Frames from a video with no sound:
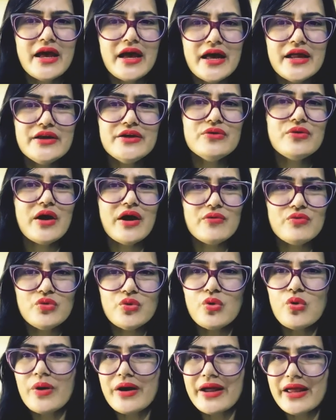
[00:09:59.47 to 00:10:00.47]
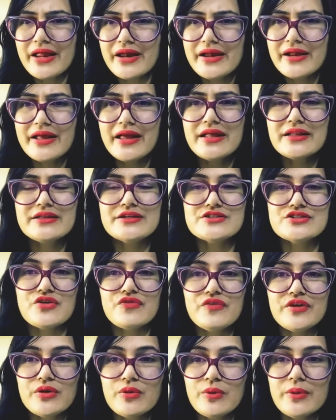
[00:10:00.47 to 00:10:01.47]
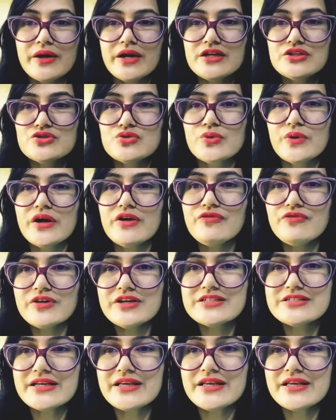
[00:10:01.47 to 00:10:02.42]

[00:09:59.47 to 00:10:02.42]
and you have to go again and again. There is a frequenta. So if it is a